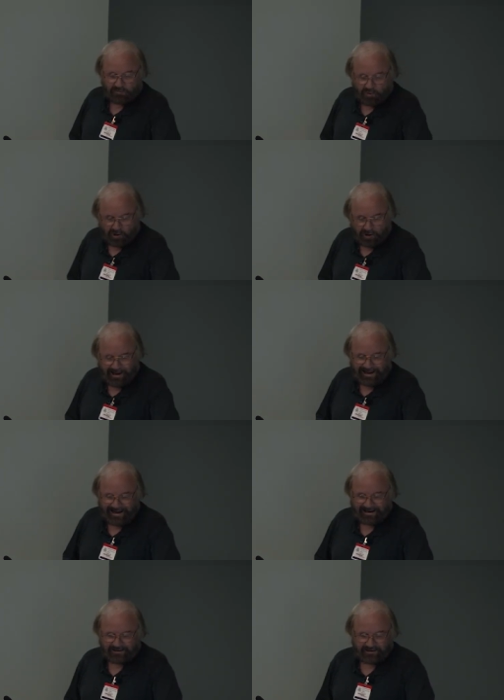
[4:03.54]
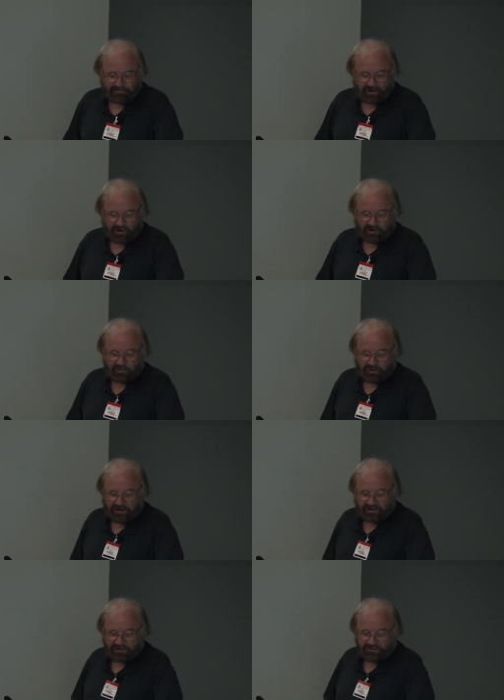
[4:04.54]
and more academic,
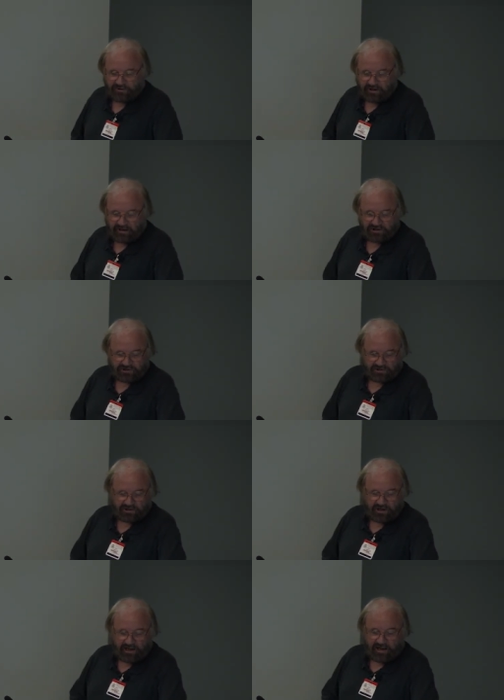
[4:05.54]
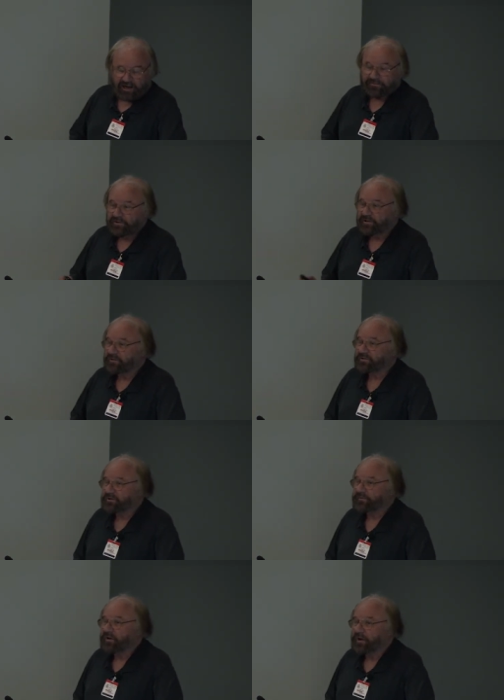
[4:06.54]
occupational, vocational, and for social
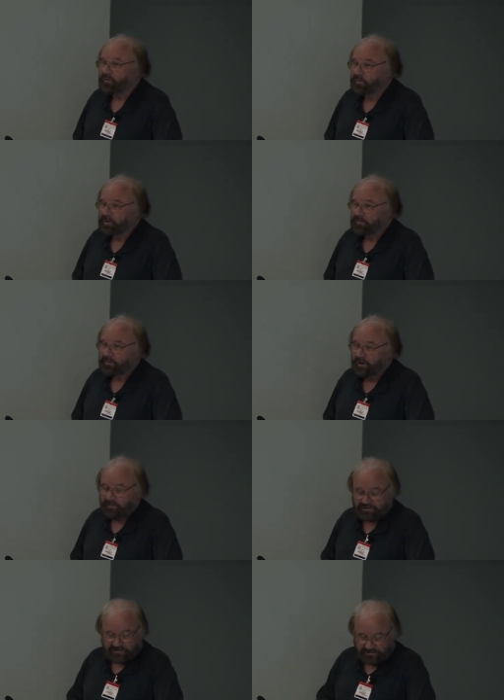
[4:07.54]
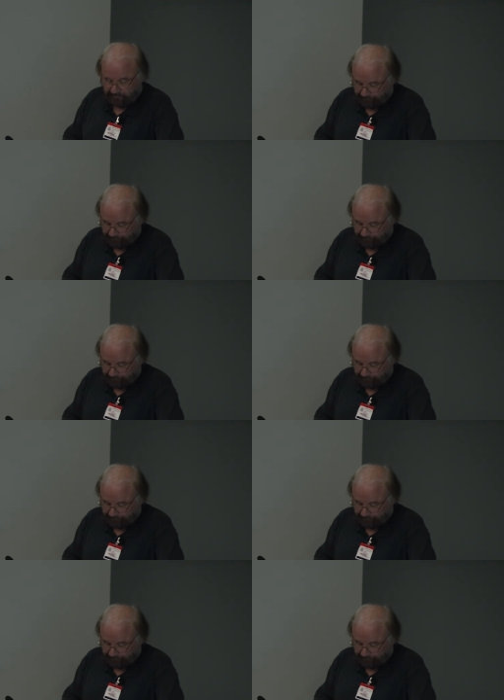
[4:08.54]
survival purposes.